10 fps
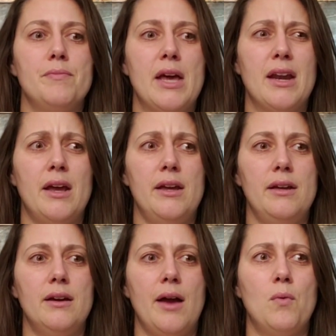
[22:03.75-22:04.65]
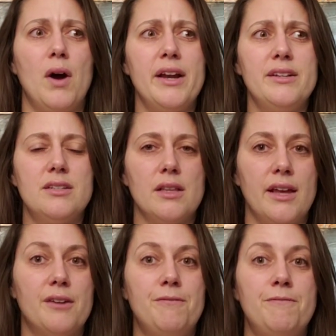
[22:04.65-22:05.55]
I wanted to
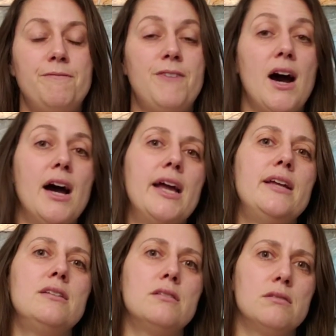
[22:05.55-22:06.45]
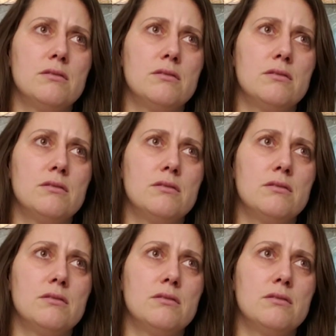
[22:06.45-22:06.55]
like find